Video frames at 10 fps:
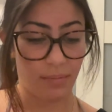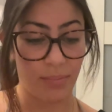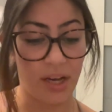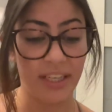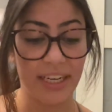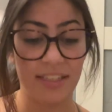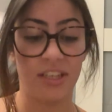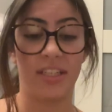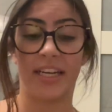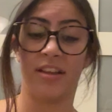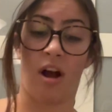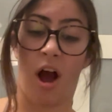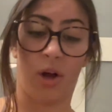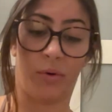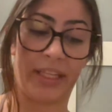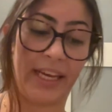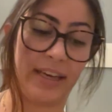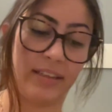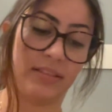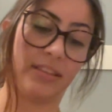Bianca and I stood together
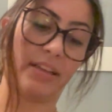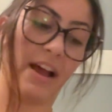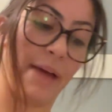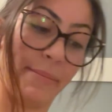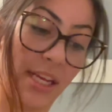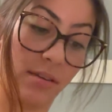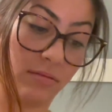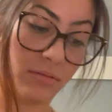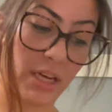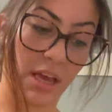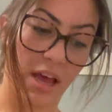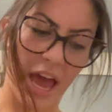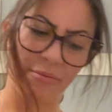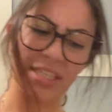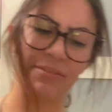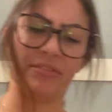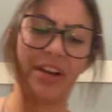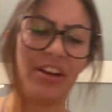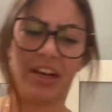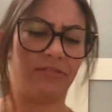awkwardly. I mean, I was never
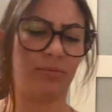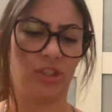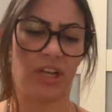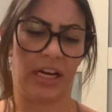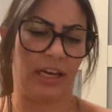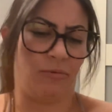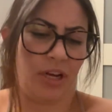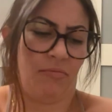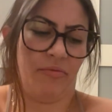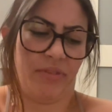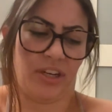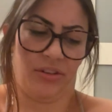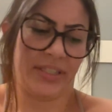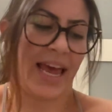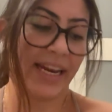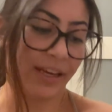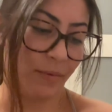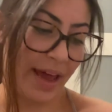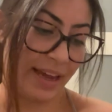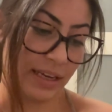very comfortable talking one-on-one -on -one with girls
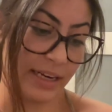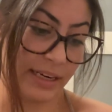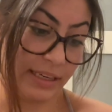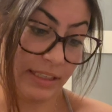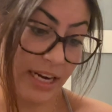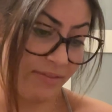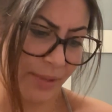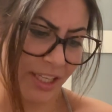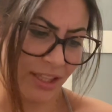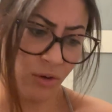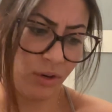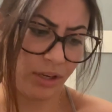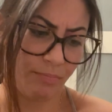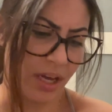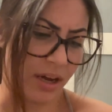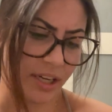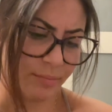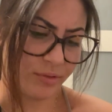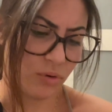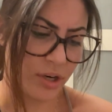anyway, and I'd never been alone with Bianca
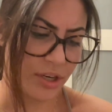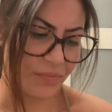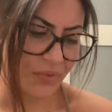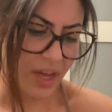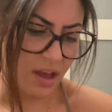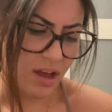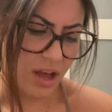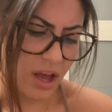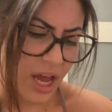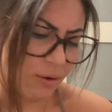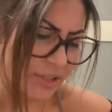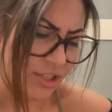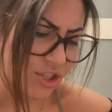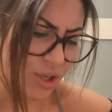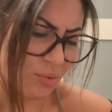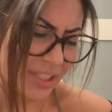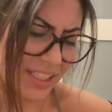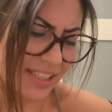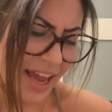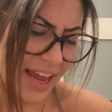before. I wasn't sure what to
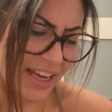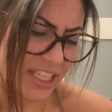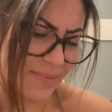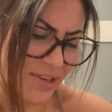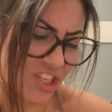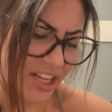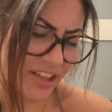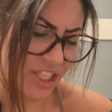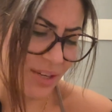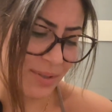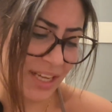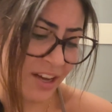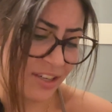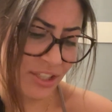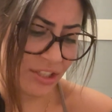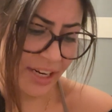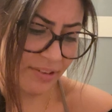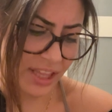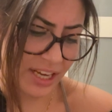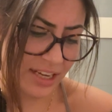say, especially now that she was a hunter and
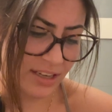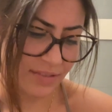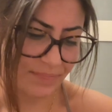everything.